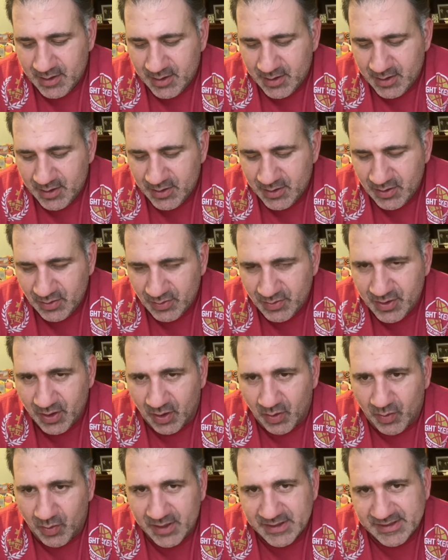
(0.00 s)
you
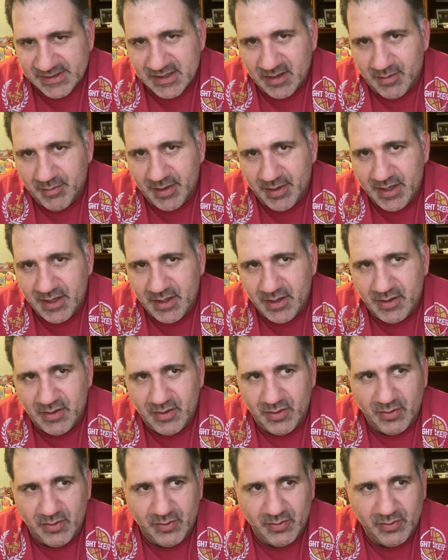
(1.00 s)
don't want somebody
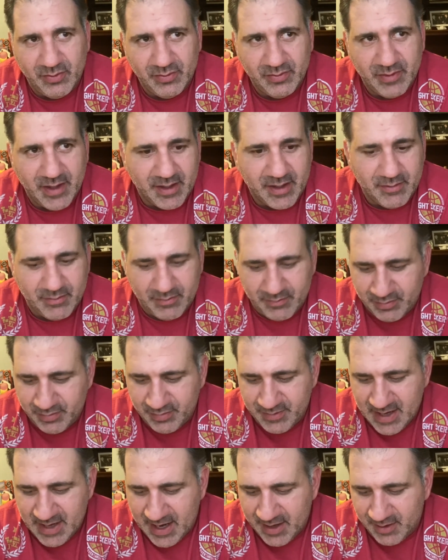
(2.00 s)
who, like
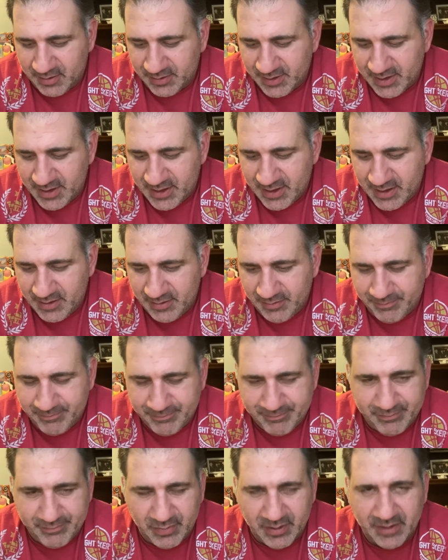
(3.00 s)
Donnelly
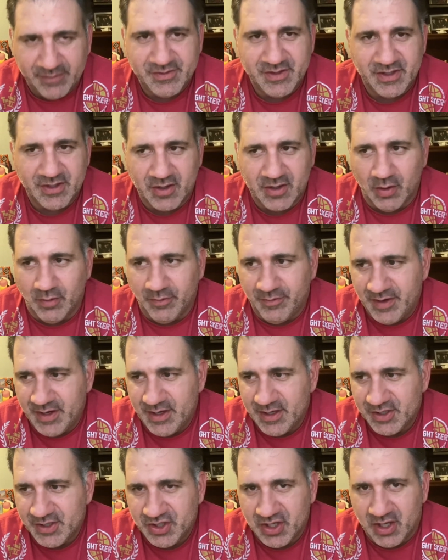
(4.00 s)
lives in
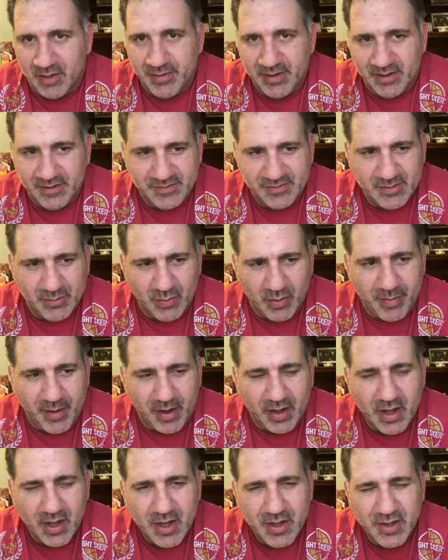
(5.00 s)
Covina, Shelby lives in Moore
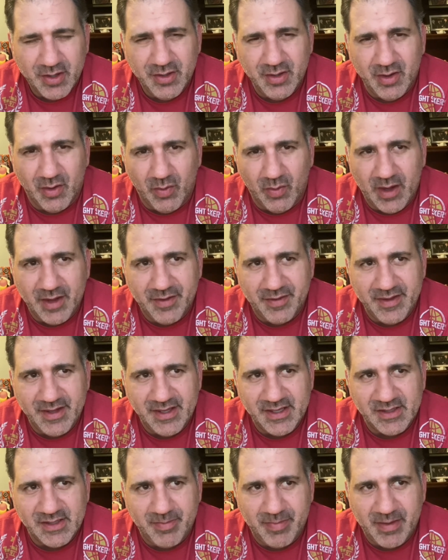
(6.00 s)
Park. You don't want
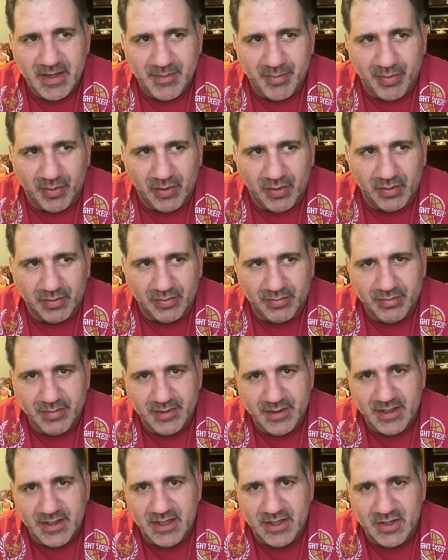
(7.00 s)
these people
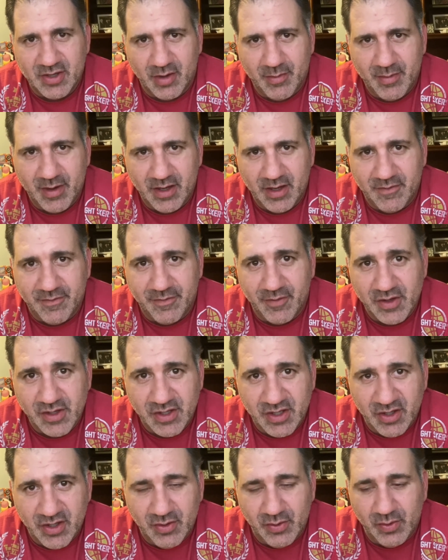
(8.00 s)
determining for
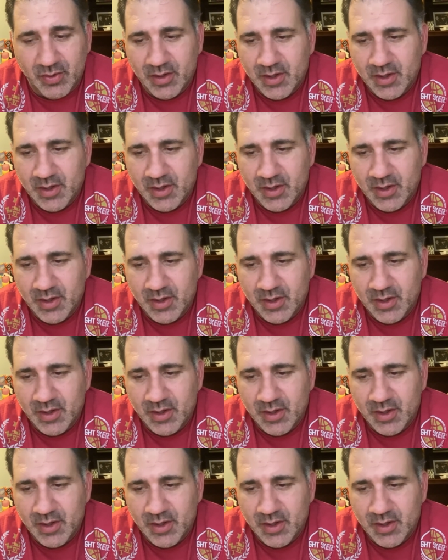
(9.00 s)
you